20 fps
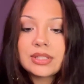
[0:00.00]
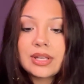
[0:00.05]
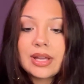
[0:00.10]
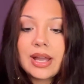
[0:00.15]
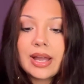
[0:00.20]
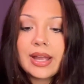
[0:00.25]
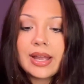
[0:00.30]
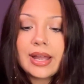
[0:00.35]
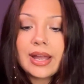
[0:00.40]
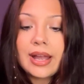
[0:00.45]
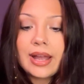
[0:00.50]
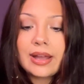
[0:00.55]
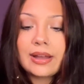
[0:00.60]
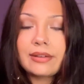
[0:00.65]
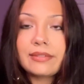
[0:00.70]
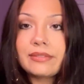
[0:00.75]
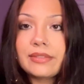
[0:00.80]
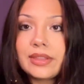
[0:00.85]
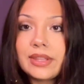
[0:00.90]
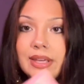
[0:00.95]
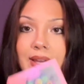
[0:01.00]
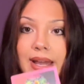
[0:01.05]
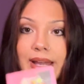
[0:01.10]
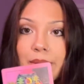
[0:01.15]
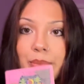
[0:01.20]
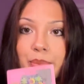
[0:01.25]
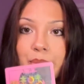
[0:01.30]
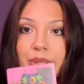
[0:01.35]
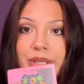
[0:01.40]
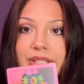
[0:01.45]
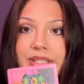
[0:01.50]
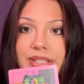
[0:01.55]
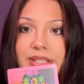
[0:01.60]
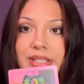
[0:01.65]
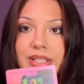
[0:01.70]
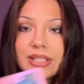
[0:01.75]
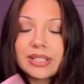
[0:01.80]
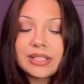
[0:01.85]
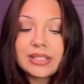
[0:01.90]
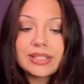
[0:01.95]
I have the High
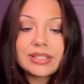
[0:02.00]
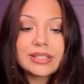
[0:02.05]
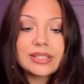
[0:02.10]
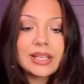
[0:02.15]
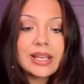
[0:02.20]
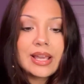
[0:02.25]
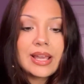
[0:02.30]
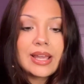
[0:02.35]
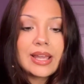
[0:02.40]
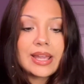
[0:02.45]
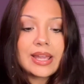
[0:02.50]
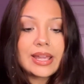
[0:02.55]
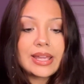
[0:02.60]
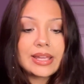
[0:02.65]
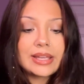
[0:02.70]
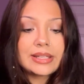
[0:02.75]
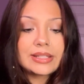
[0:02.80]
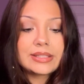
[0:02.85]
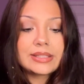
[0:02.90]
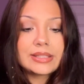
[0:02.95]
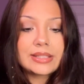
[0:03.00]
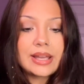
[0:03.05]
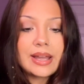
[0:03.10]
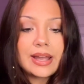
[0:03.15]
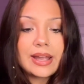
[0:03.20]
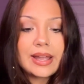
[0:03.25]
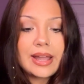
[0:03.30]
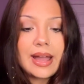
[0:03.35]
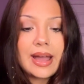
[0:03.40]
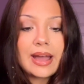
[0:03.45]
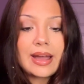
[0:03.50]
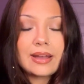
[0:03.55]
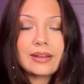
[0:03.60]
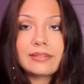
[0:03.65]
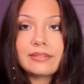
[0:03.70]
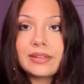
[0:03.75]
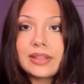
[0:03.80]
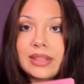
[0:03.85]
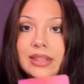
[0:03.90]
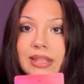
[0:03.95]
Priestess, and I
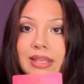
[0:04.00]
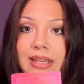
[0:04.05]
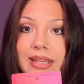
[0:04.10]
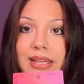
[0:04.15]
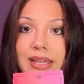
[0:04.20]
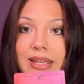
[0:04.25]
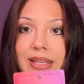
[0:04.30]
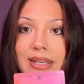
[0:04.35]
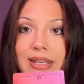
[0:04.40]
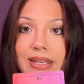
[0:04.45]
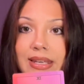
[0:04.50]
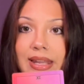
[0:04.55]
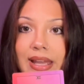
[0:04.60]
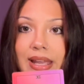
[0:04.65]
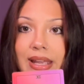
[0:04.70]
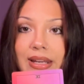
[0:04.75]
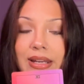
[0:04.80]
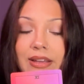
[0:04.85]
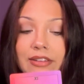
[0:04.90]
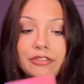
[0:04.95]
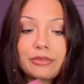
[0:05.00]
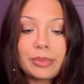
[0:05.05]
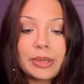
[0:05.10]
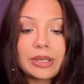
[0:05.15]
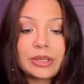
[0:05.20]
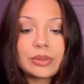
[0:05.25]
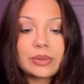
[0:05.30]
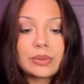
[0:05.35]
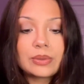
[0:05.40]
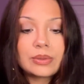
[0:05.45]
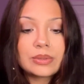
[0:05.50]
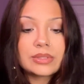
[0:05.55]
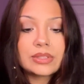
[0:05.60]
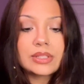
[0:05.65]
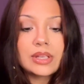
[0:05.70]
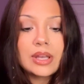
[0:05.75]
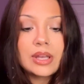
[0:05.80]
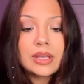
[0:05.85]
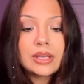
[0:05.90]
have the Nine of Pentacles.